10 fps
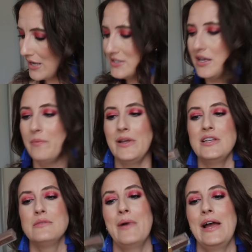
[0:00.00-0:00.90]
Next up
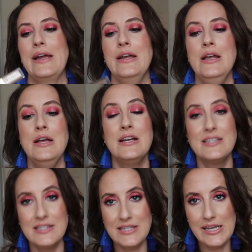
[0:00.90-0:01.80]
is my
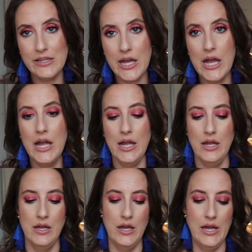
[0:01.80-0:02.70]

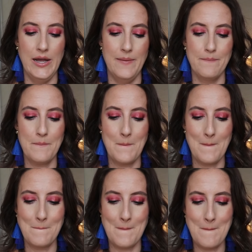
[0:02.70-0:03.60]
Stila, um,
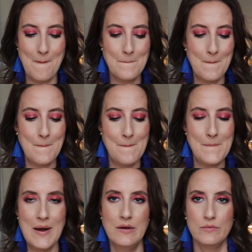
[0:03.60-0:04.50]

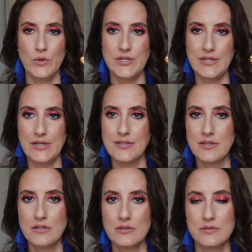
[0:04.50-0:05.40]
what is
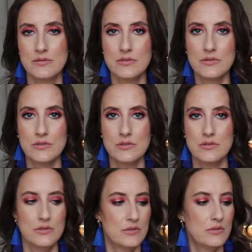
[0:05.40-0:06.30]
this?
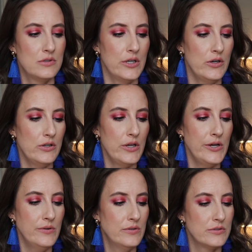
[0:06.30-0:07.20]
Glitter and
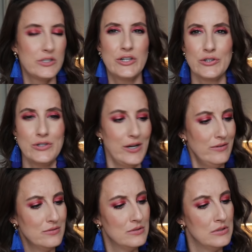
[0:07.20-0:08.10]
Glow? Glitter and
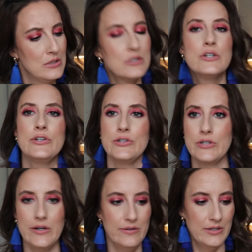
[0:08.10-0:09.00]
Glow? Glitter and
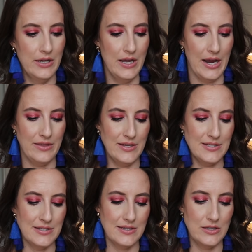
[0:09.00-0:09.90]
Glow. And
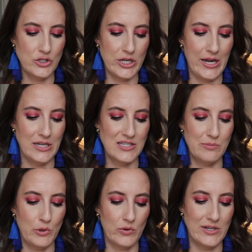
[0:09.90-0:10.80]
this is in the shade
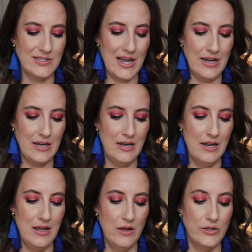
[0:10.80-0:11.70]
Smoldering Satin.
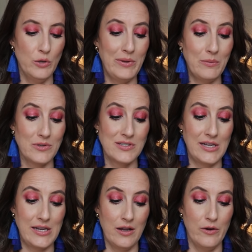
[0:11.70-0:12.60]
You'll be able to
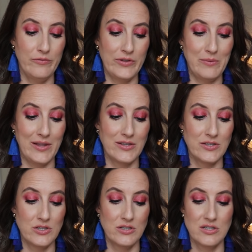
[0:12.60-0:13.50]
see, hopefully by this
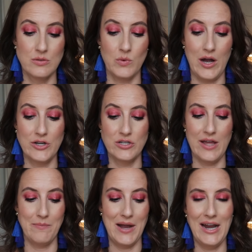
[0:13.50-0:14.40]
swatch,
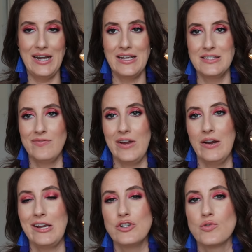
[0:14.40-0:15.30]
that mine is
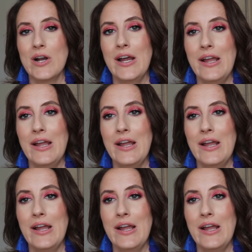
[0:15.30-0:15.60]
very dry